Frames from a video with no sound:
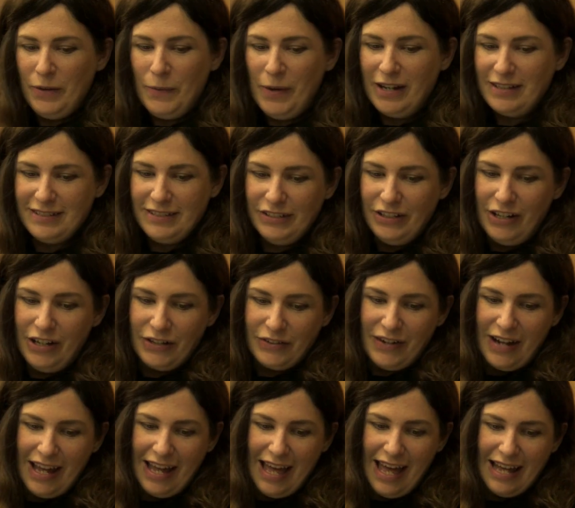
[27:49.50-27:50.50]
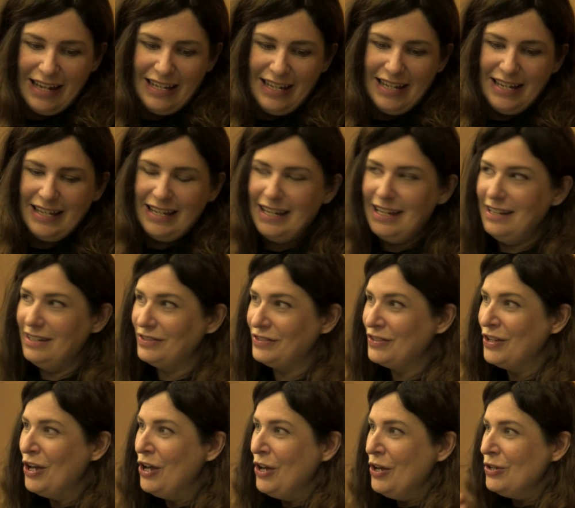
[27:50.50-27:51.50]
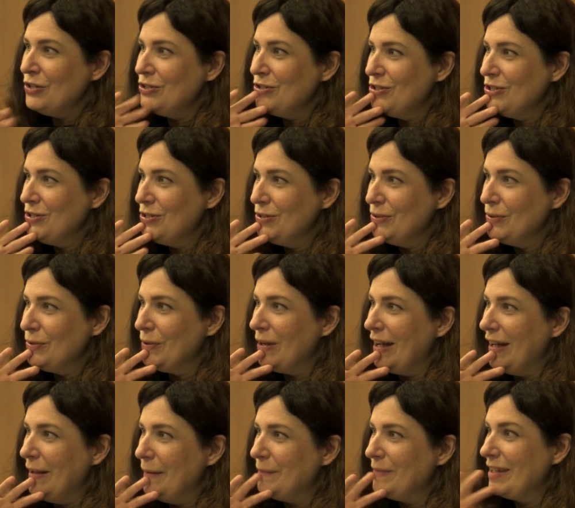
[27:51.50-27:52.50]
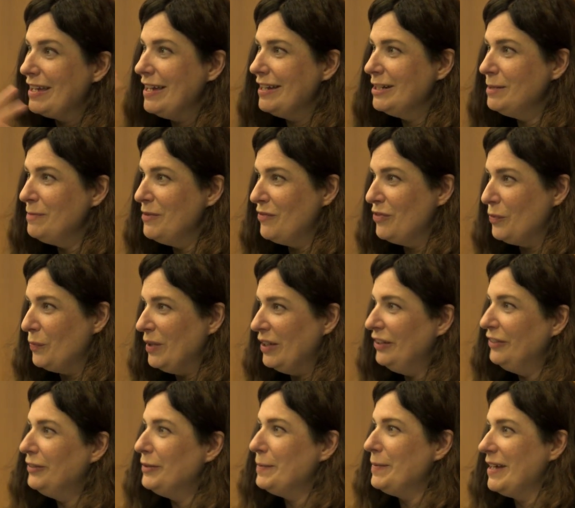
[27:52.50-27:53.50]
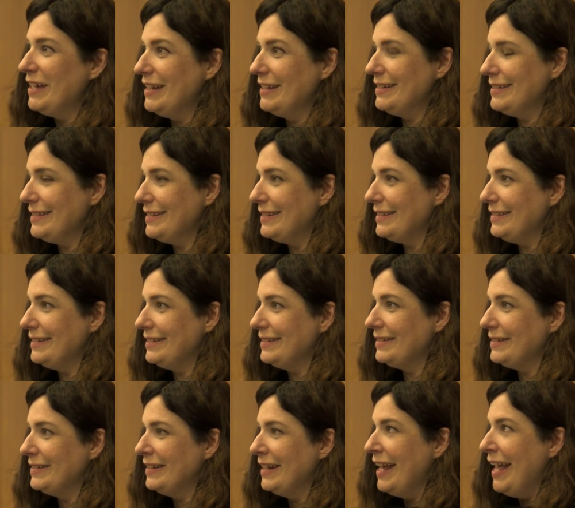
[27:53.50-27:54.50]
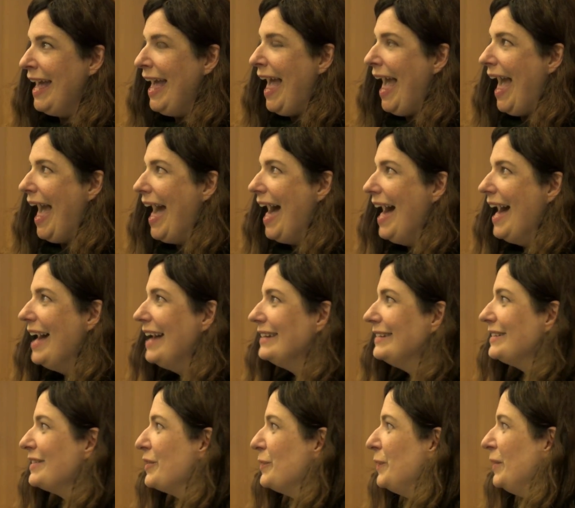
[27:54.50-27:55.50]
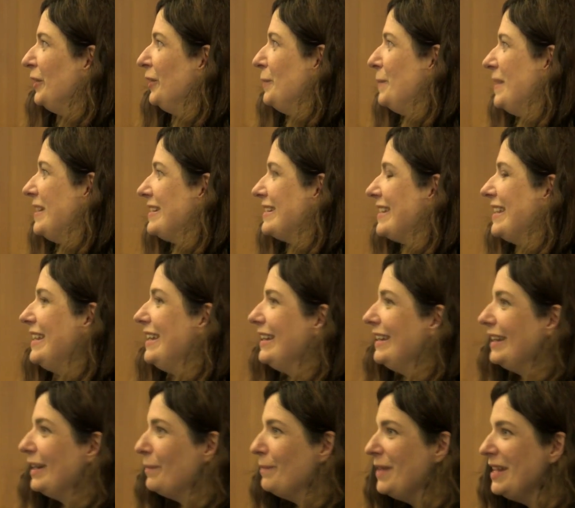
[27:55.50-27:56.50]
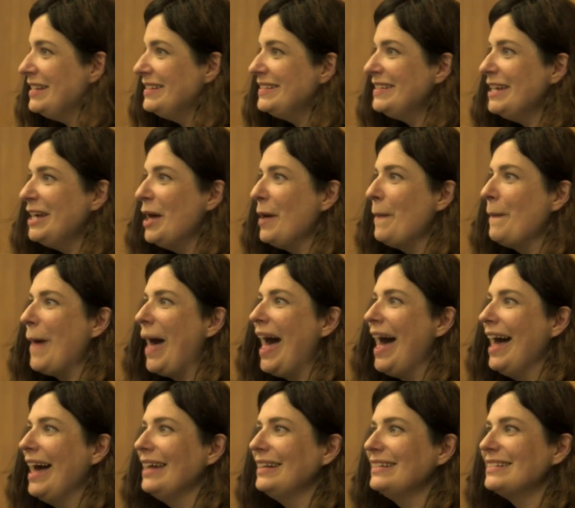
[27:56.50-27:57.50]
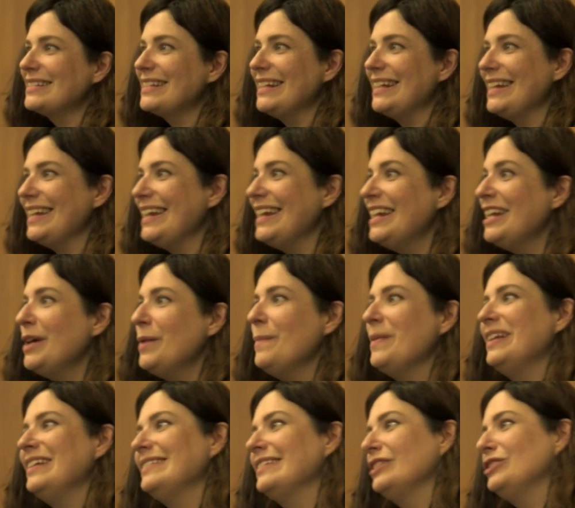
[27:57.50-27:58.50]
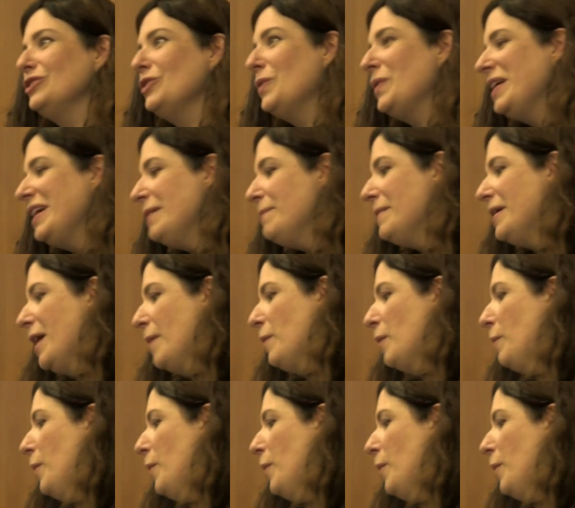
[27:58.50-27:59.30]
walks along, right, and he gets to the kingdom of the wildebeests. And the wildebeest king meets him and is going to eat him, and he's like, don't eat me, I'm a